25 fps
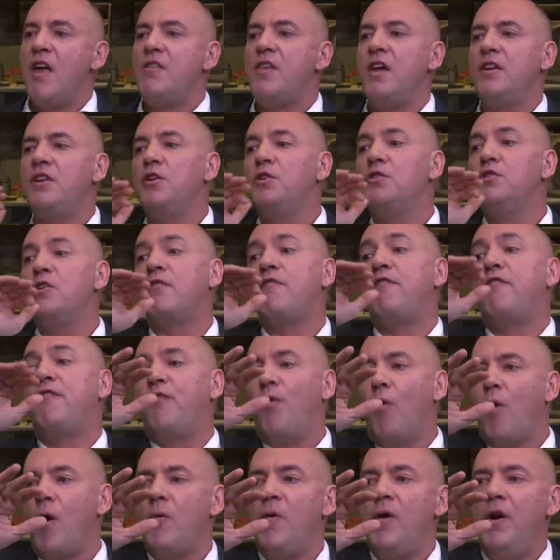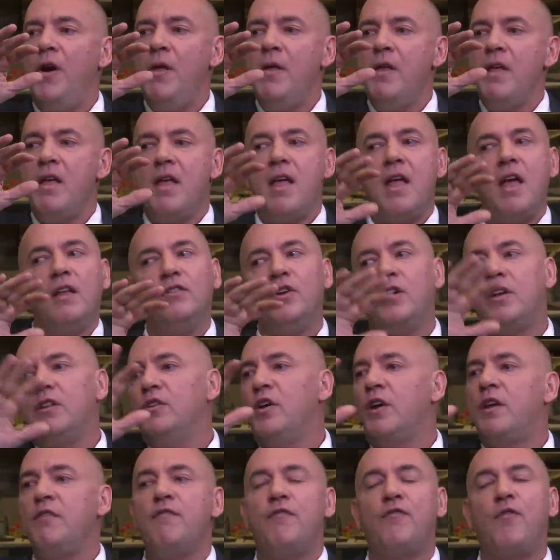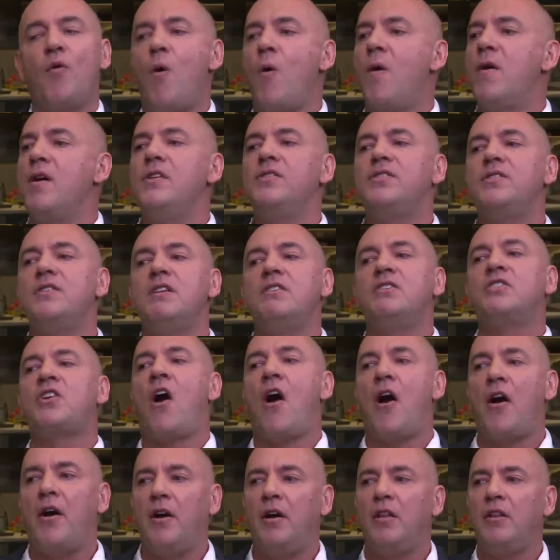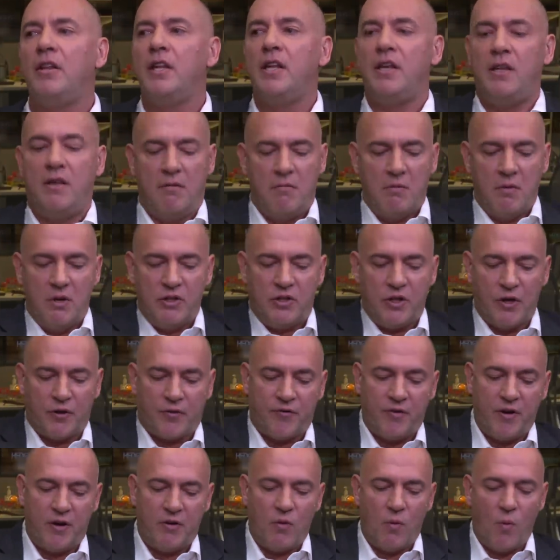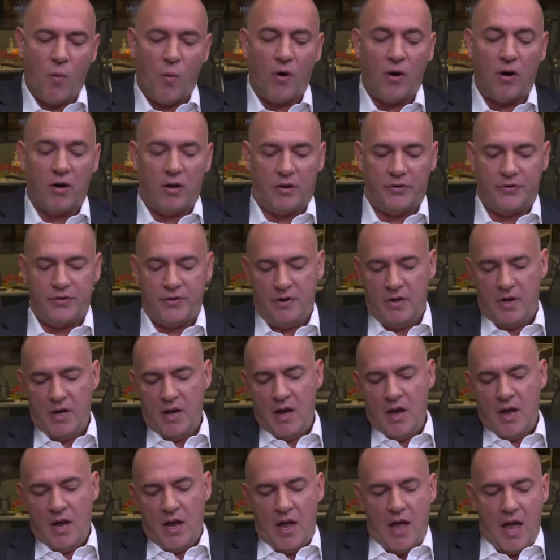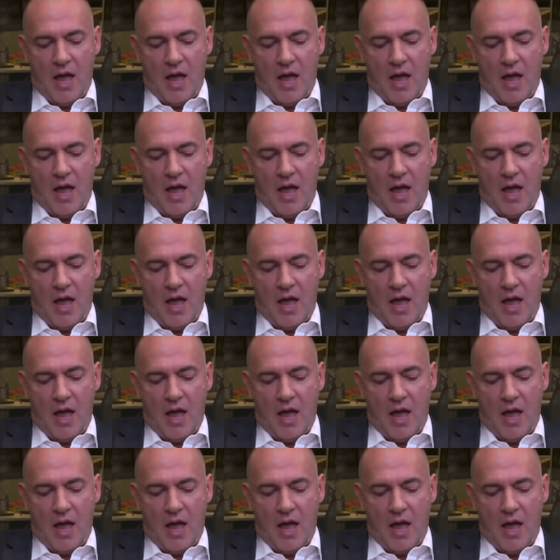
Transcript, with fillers: Then you look forward, mm. and look, looking forward is an entirely different world. Wow.